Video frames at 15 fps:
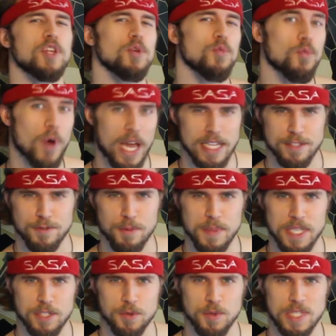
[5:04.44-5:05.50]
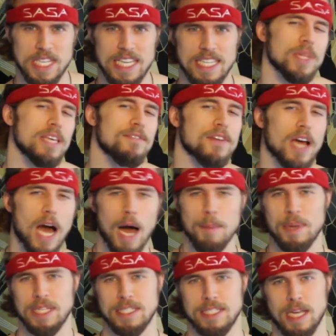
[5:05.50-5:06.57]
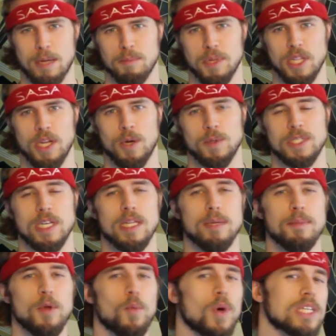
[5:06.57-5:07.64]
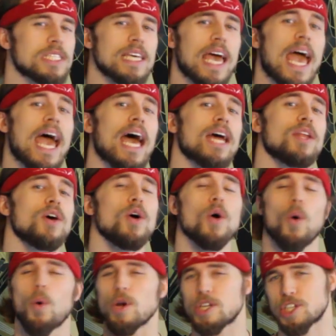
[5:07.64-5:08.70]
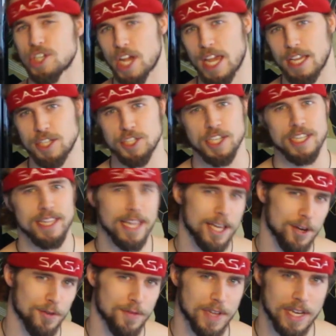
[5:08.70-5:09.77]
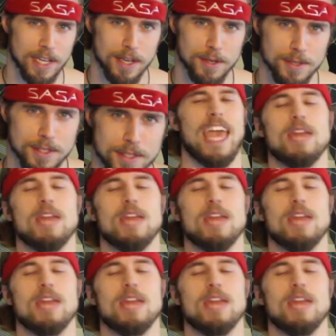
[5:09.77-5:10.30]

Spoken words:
you res from this routine, leave comments down below telling me what to add or change in later videos.